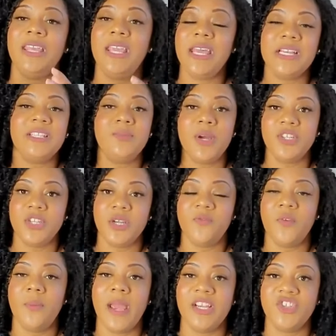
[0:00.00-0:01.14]
Get as much
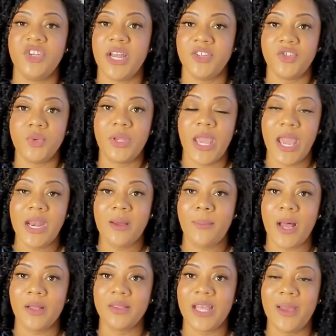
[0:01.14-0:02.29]
information as you can
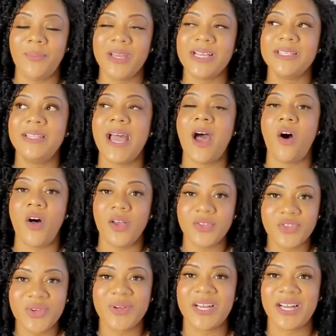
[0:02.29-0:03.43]
about that because that
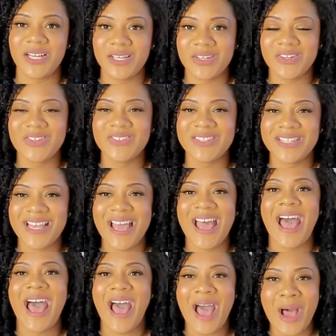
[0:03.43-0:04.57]
also colors
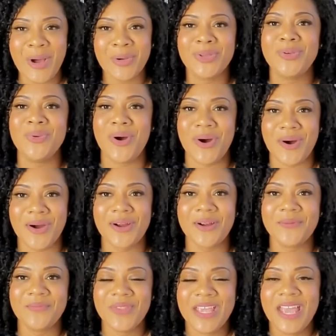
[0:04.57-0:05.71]
how you
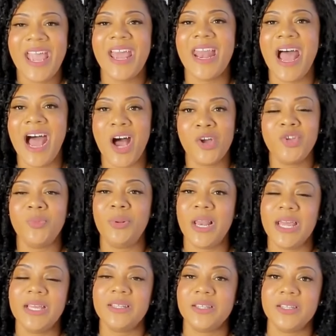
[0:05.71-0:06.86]
are and how you
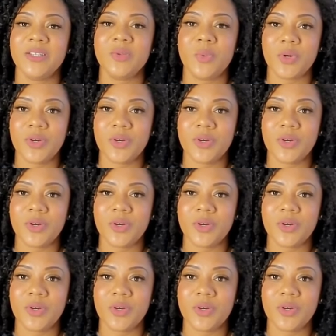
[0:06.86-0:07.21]
play into this